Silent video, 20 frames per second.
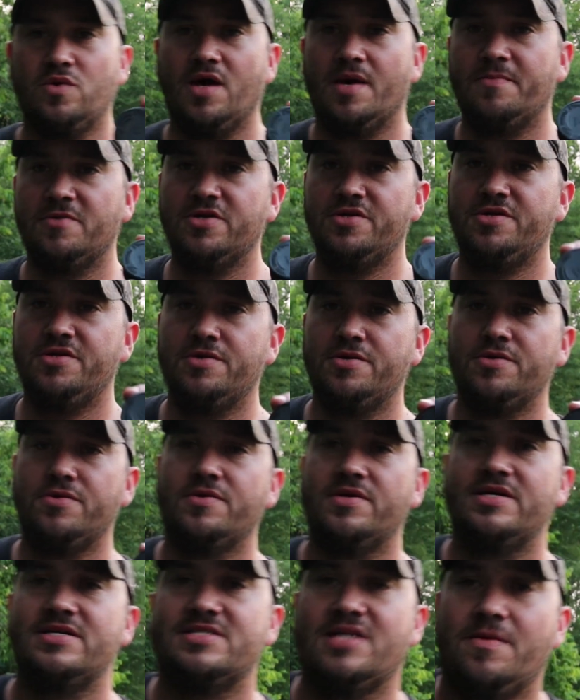what I'm going to
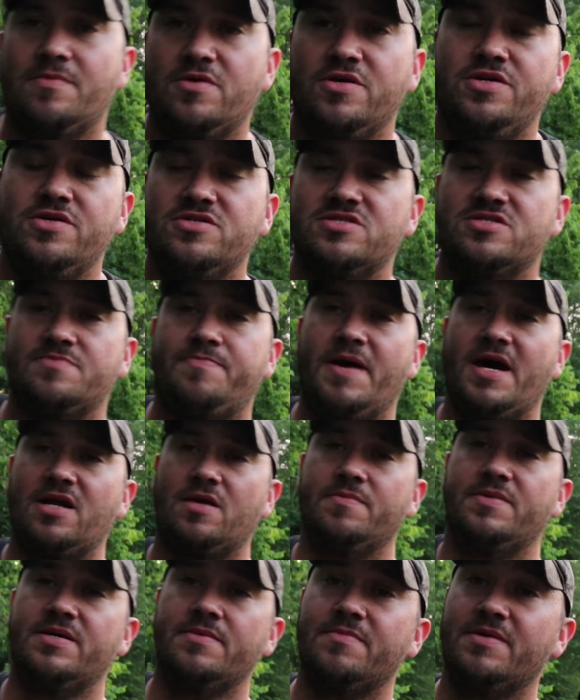do is I'm going to use the
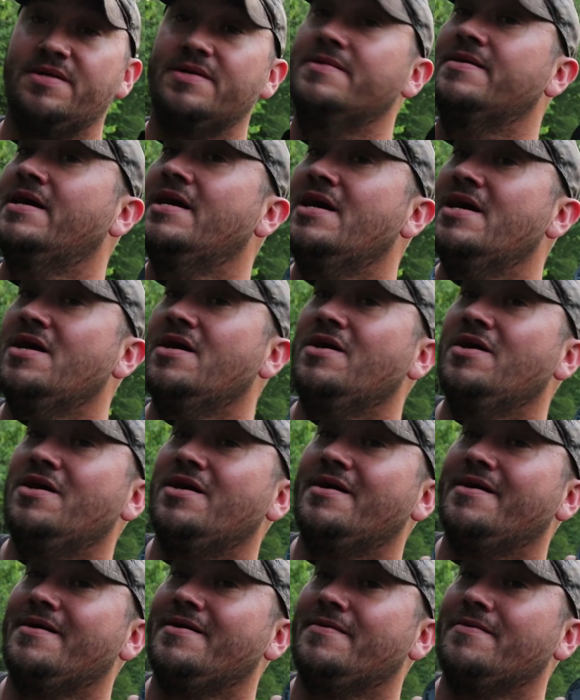paddle bit, but
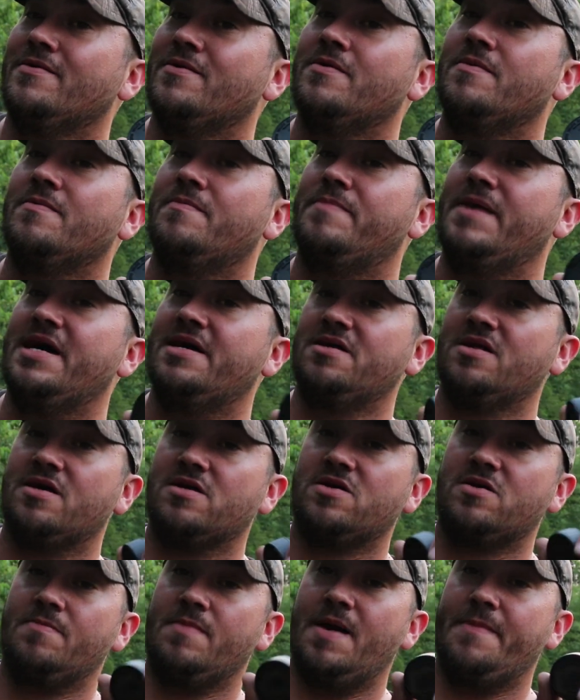bad
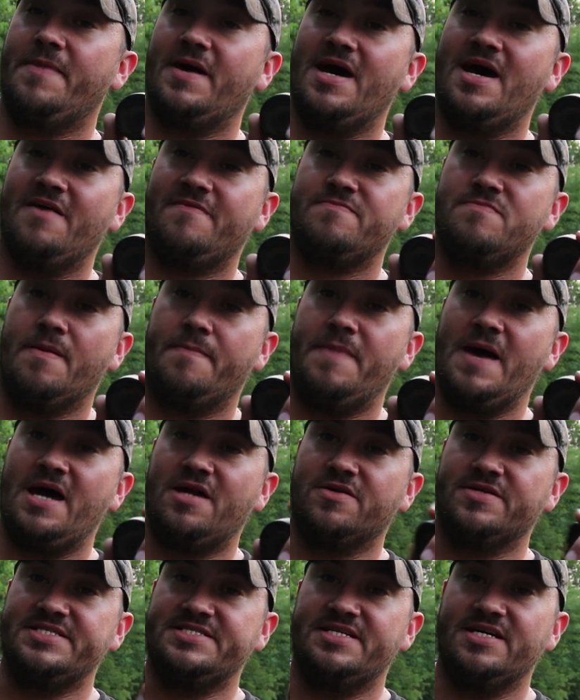luck on my behalf, my
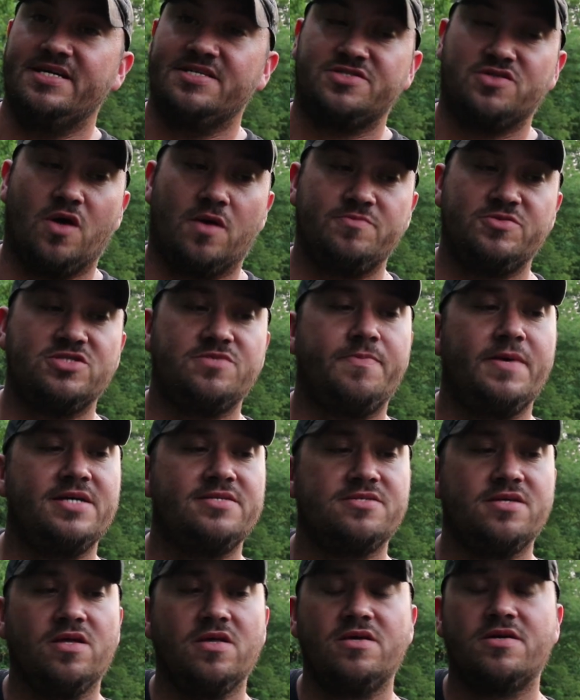battery's dead. So I'm just
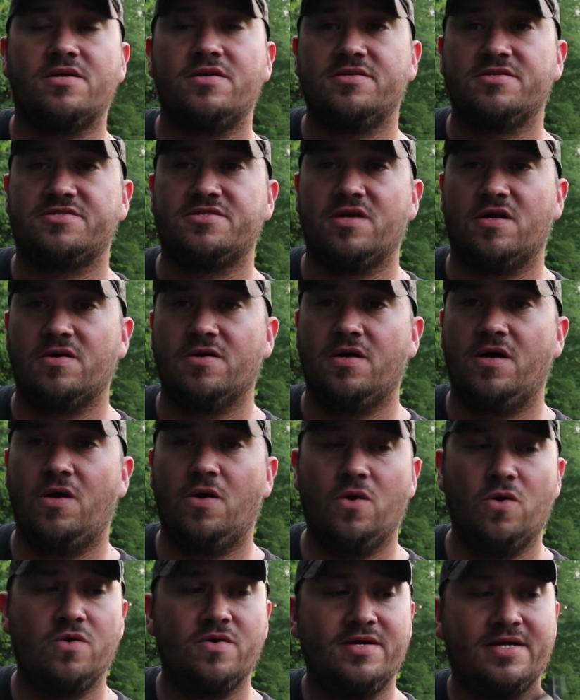basically going to start a
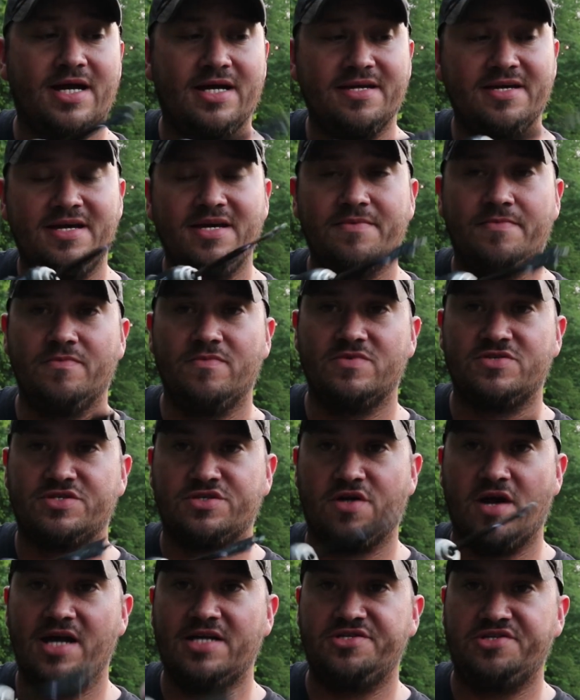hole, kind of get
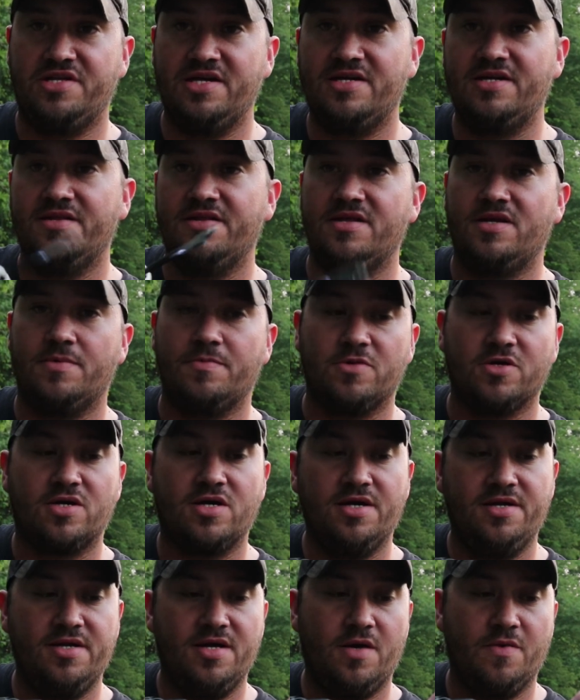scratched in, and then I'm going to
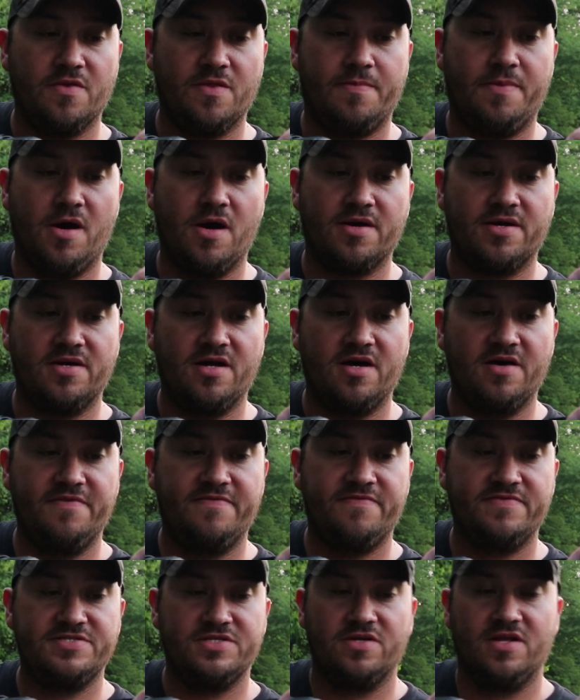cut it out with a pocket
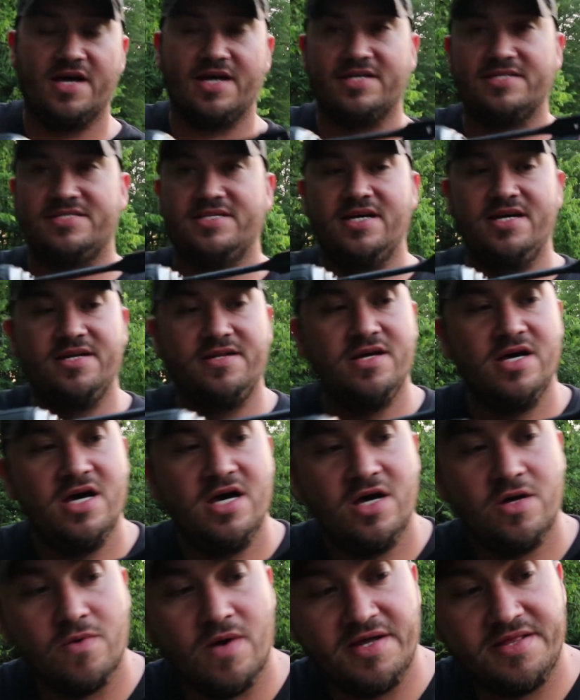knife. So like I said,
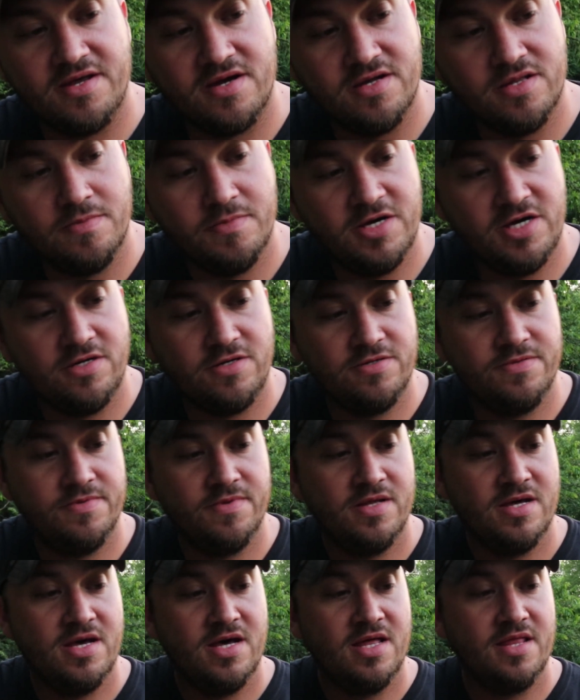right there in the middle,
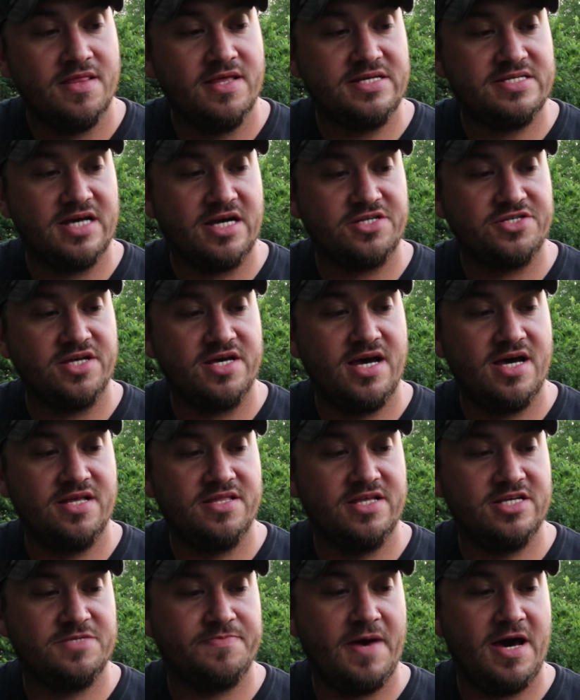this
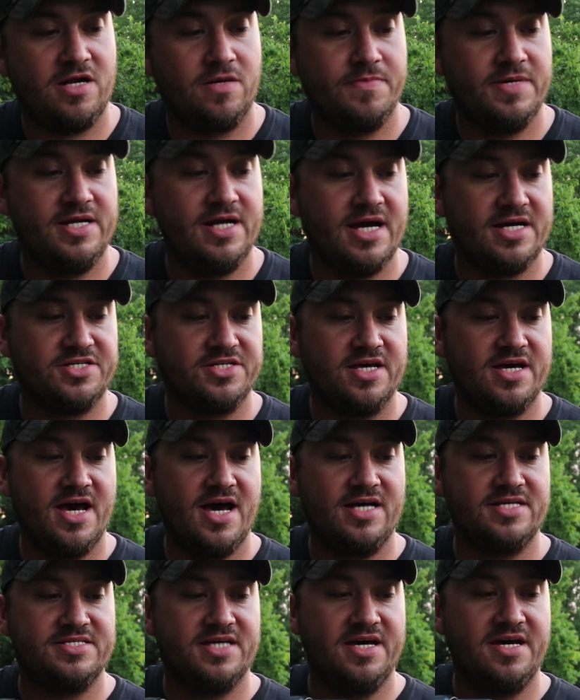paddle bit actually
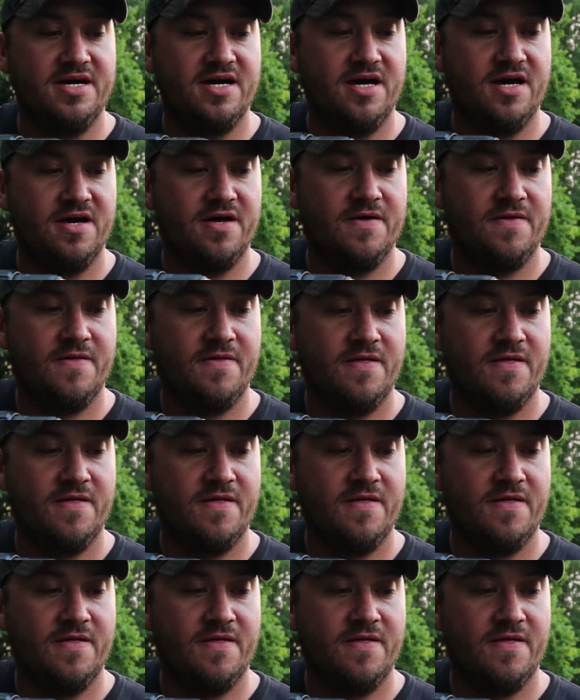has a